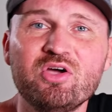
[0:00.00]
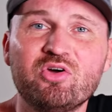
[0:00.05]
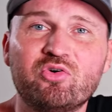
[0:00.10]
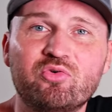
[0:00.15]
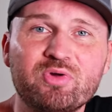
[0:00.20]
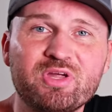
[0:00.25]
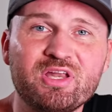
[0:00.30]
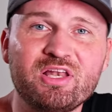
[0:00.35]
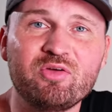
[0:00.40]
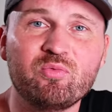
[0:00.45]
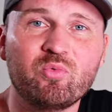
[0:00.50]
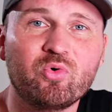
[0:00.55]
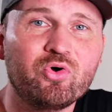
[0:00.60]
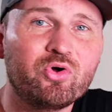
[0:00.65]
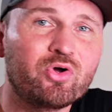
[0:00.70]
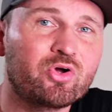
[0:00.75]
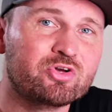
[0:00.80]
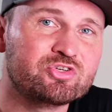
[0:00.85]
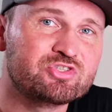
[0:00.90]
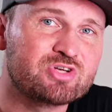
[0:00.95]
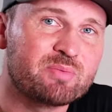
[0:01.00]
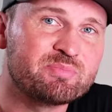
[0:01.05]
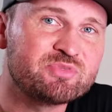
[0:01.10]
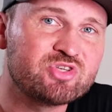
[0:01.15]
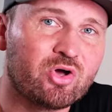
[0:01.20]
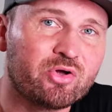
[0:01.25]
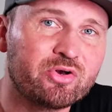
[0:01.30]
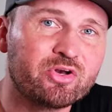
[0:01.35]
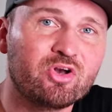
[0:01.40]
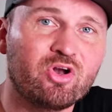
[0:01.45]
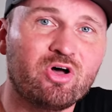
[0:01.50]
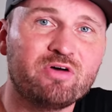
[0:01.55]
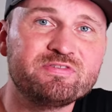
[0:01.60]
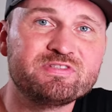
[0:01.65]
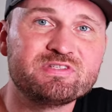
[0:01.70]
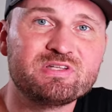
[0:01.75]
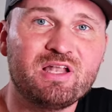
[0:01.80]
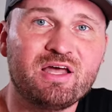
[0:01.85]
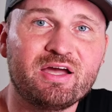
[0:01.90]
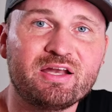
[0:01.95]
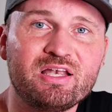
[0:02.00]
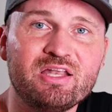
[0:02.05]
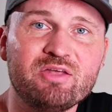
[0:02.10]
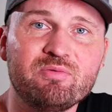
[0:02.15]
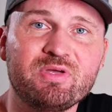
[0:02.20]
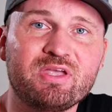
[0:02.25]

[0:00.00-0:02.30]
really work or jumps on and off slightly,